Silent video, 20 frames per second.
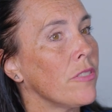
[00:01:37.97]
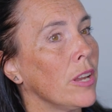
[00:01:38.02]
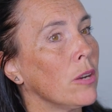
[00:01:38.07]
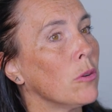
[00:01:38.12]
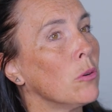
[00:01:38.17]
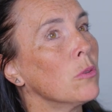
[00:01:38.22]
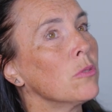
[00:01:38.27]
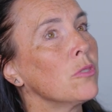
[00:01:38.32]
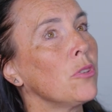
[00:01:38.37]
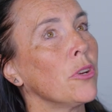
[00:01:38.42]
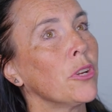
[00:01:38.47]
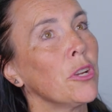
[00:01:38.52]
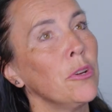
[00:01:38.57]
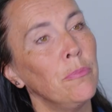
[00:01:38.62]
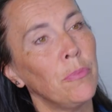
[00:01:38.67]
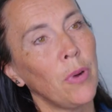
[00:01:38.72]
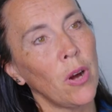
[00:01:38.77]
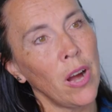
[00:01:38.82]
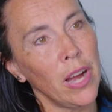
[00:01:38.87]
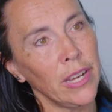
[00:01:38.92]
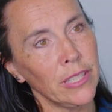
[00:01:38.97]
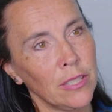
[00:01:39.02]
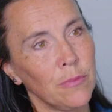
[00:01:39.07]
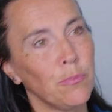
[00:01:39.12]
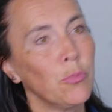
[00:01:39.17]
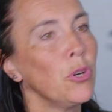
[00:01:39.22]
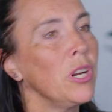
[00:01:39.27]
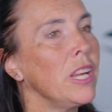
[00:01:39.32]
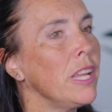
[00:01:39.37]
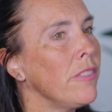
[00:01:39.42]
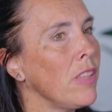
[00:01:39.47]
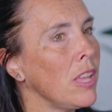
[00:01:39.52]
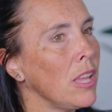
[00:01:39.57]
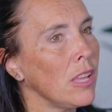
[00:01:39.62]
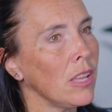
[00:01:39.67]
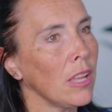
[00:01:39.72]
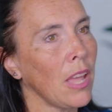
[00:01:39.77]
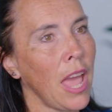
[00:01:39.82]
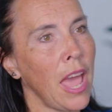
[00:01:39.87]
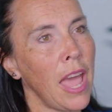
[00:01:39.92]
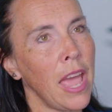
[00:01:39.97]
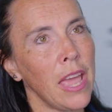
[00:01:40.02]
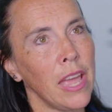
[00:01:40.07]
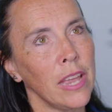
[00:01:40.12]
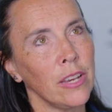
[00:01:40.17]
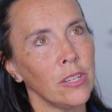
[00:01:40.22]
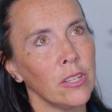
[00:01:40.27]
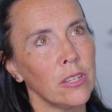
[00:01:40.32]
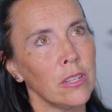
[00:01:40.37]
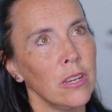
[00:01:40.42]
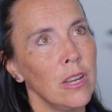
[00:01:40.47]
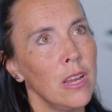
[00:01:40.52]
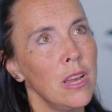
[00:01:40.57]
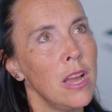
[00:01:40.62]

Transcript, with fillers: that also combines breathing and